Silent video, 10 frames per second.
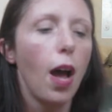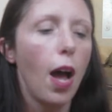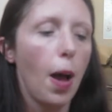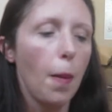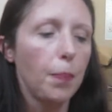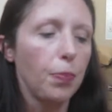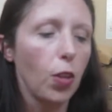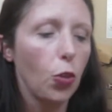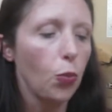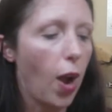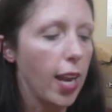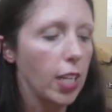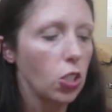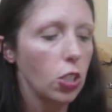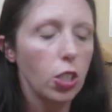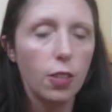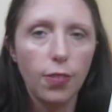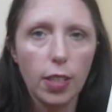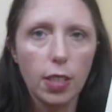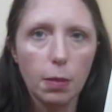The writing just looked
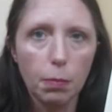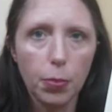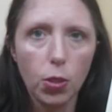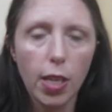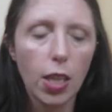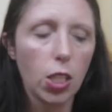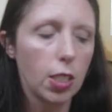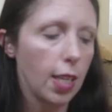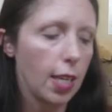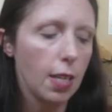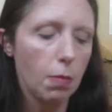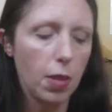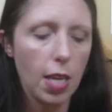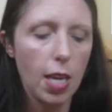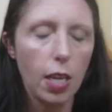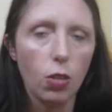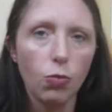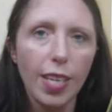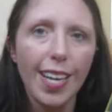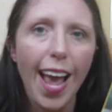very simple. It looks like something he can
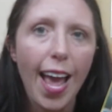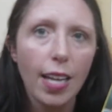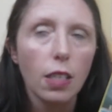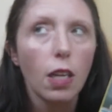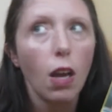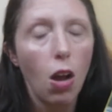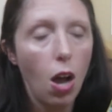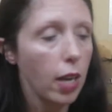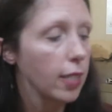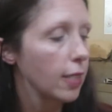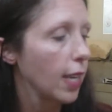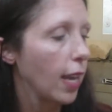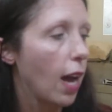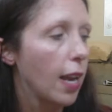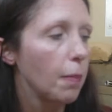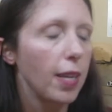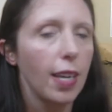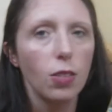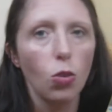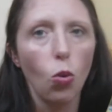read, and honestly, I got it
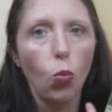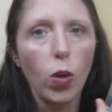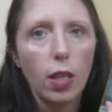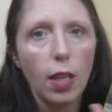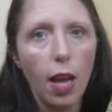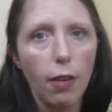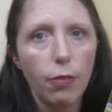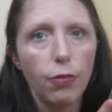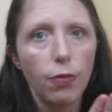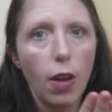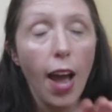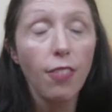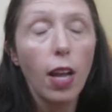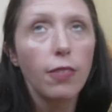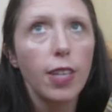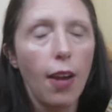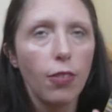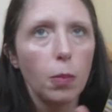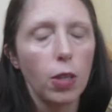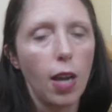because I've loved
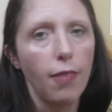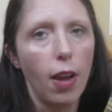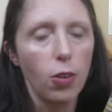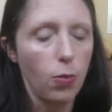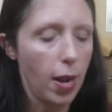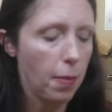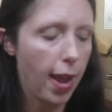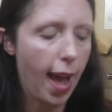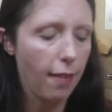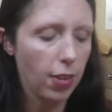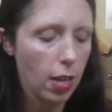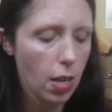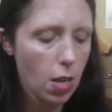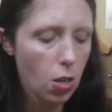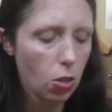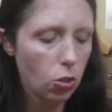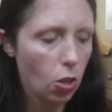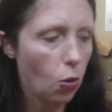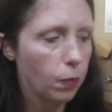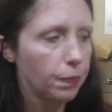every book I've ever read by Abby,
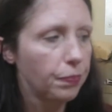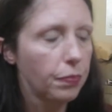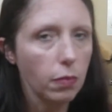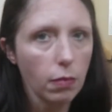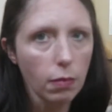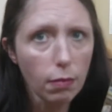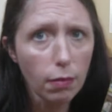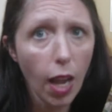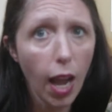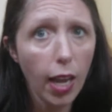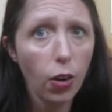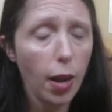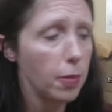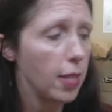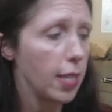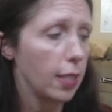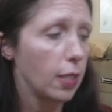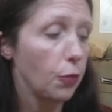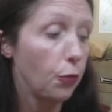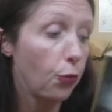so I grabbed
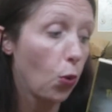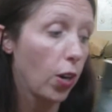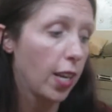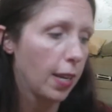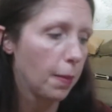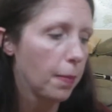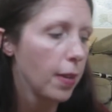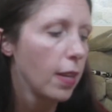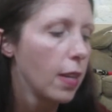this for him